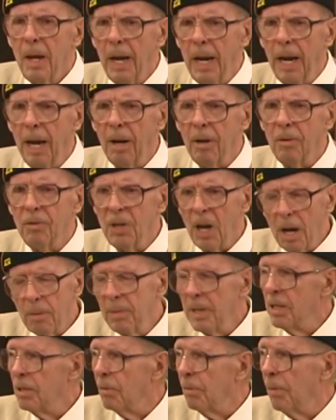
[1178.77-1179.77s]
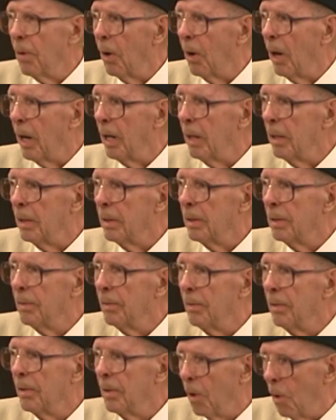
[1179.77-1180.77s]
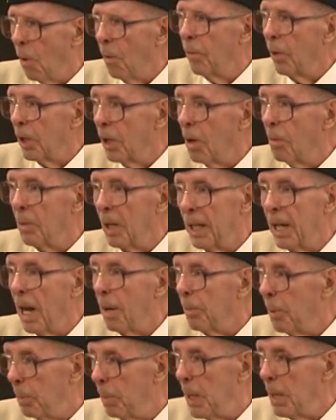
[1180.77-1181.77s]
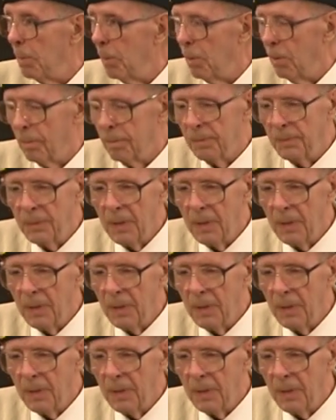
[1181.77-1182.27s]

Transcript: and Japanese are very overcoming type of people.